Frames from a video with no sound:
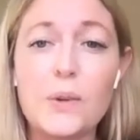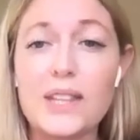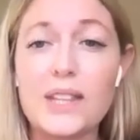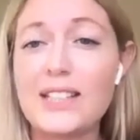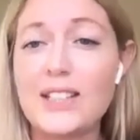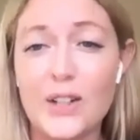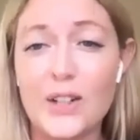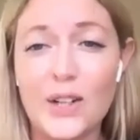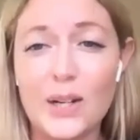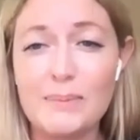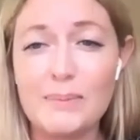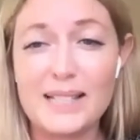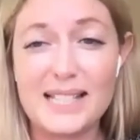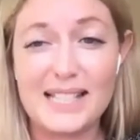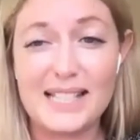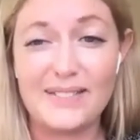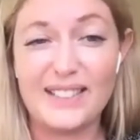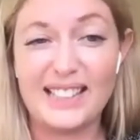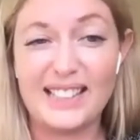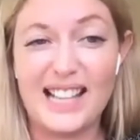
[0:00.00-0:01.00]
Within Europe,
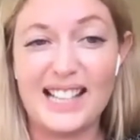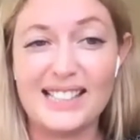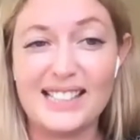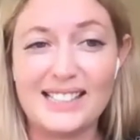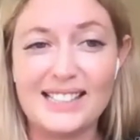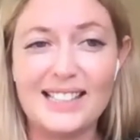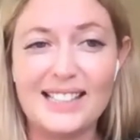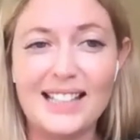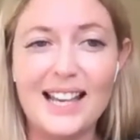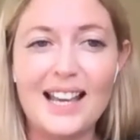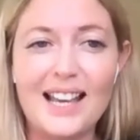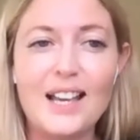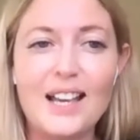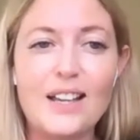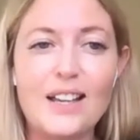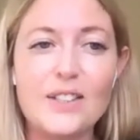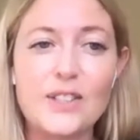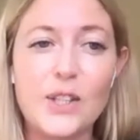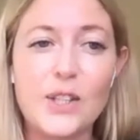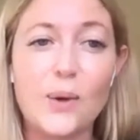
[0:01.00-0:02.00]
it's even less.
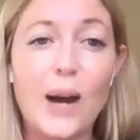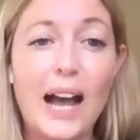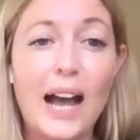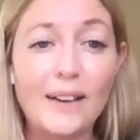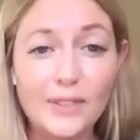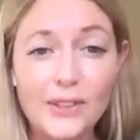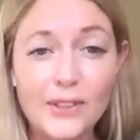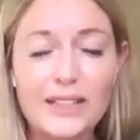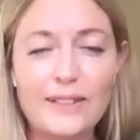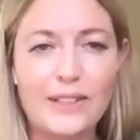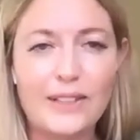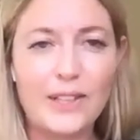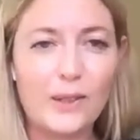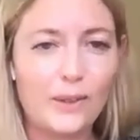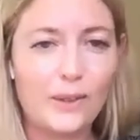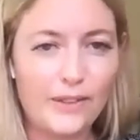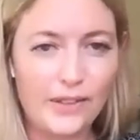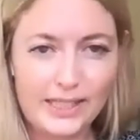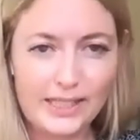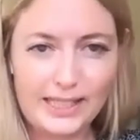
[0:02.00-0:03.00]
So after leaving
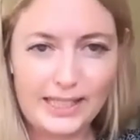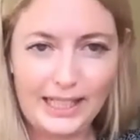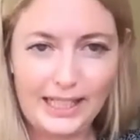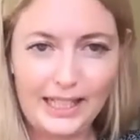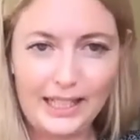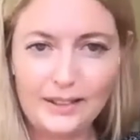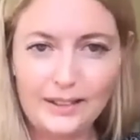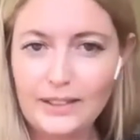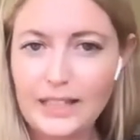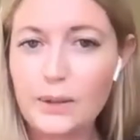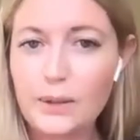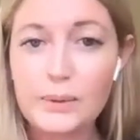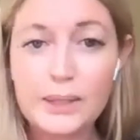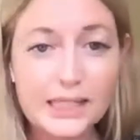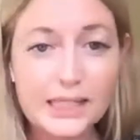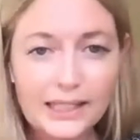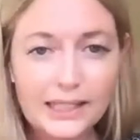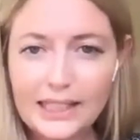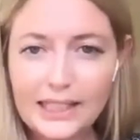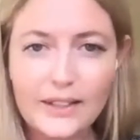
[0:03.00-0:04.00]
university, it
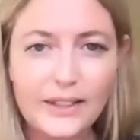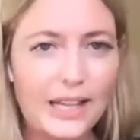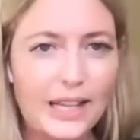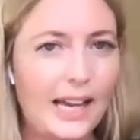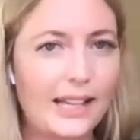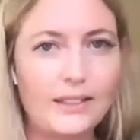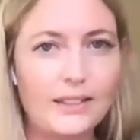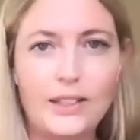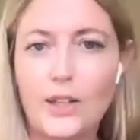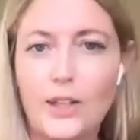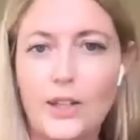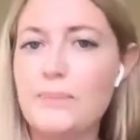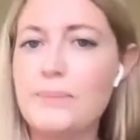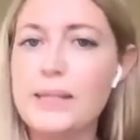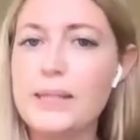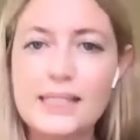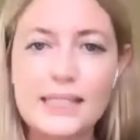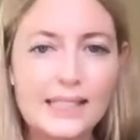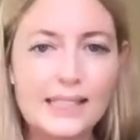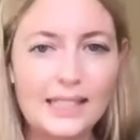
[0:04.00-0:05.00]
was clear that you know
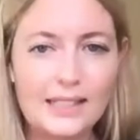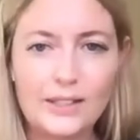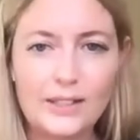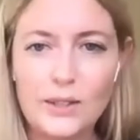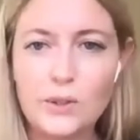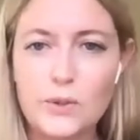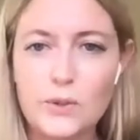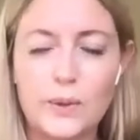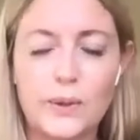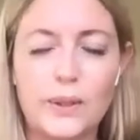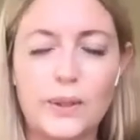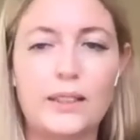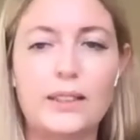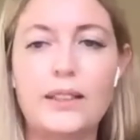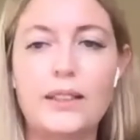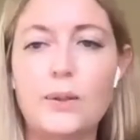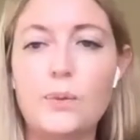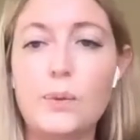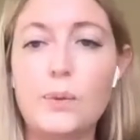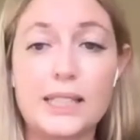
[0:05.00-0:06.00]
business as
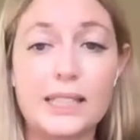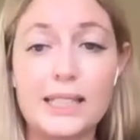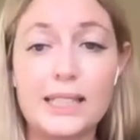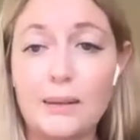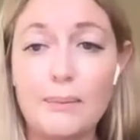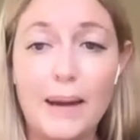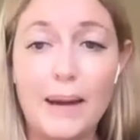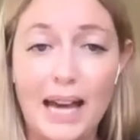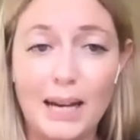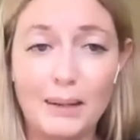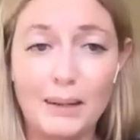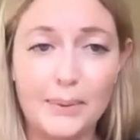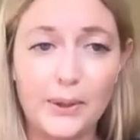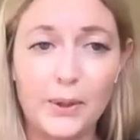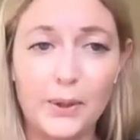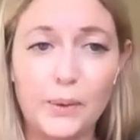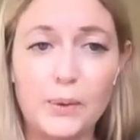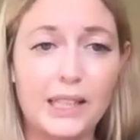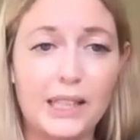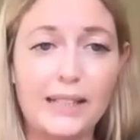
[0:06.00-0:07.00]
usual wasn't
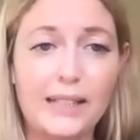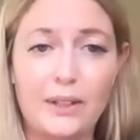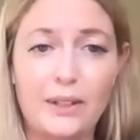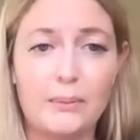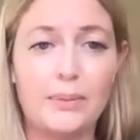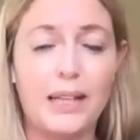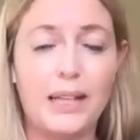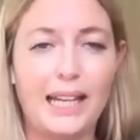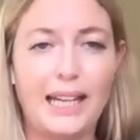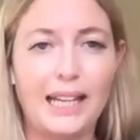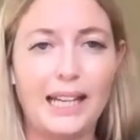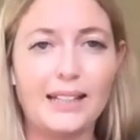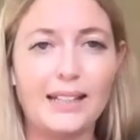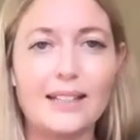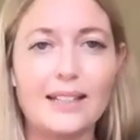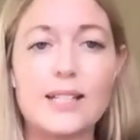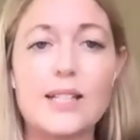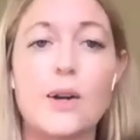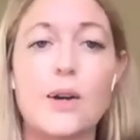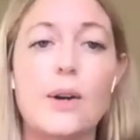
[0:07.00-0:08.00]
compatible with a living planet,
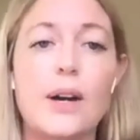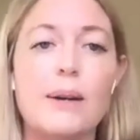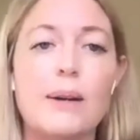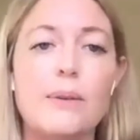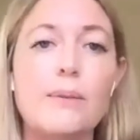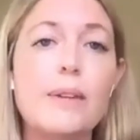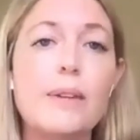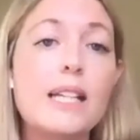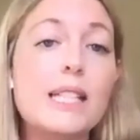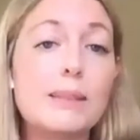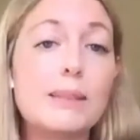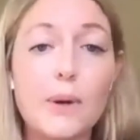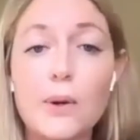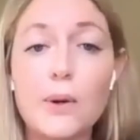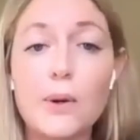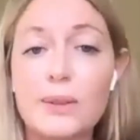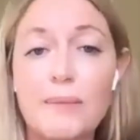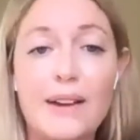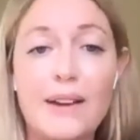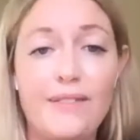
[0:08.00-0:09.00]
and so I spoke
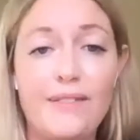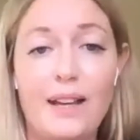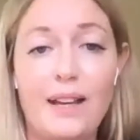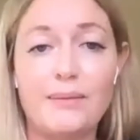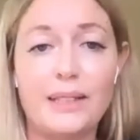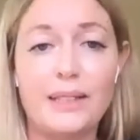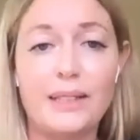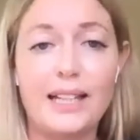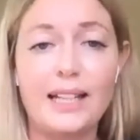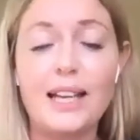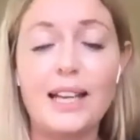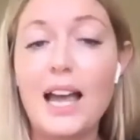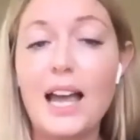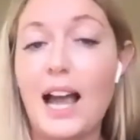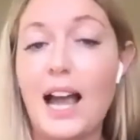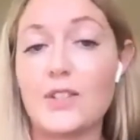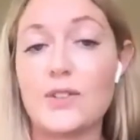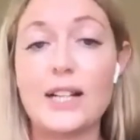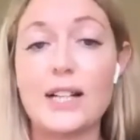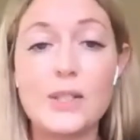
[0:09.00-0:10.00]
with my family.
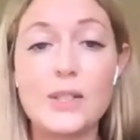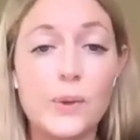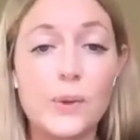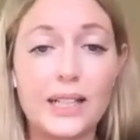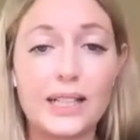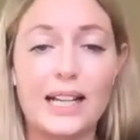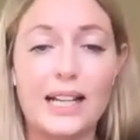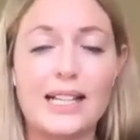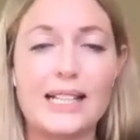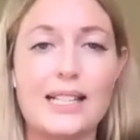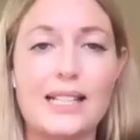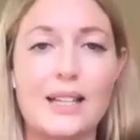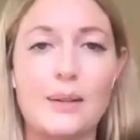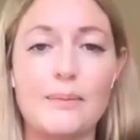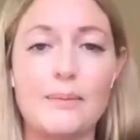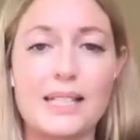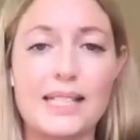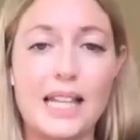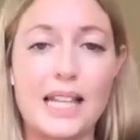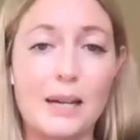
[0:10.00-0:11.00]
I tried to organize
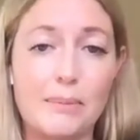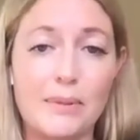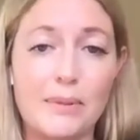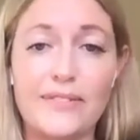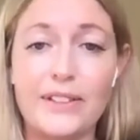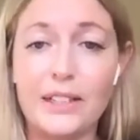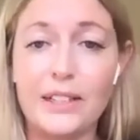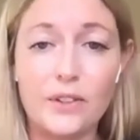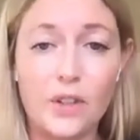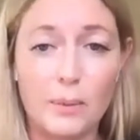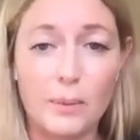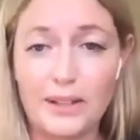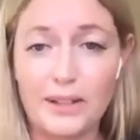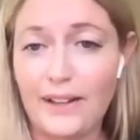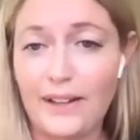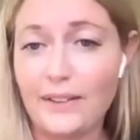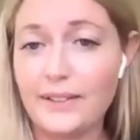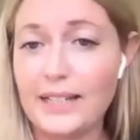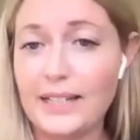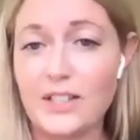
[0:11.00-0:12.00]
them to set up a philanthropic
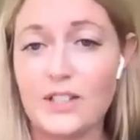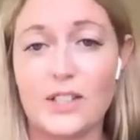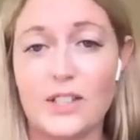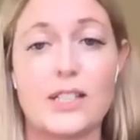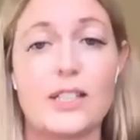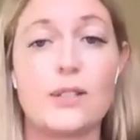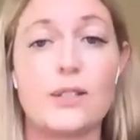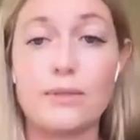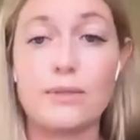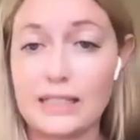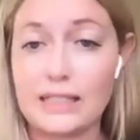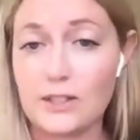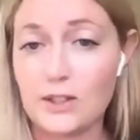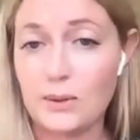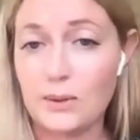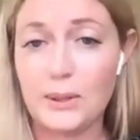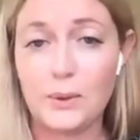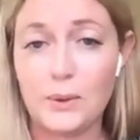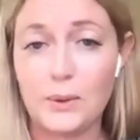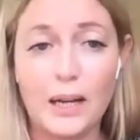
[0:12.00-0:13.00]
foundation to
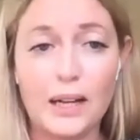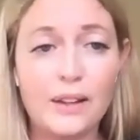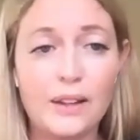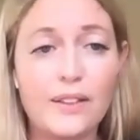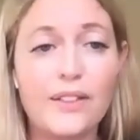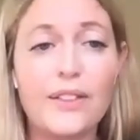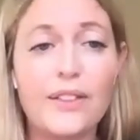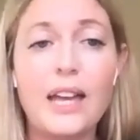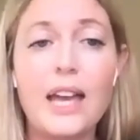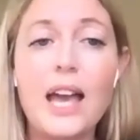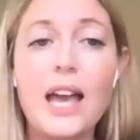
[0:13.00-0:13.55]
redistribute wealth.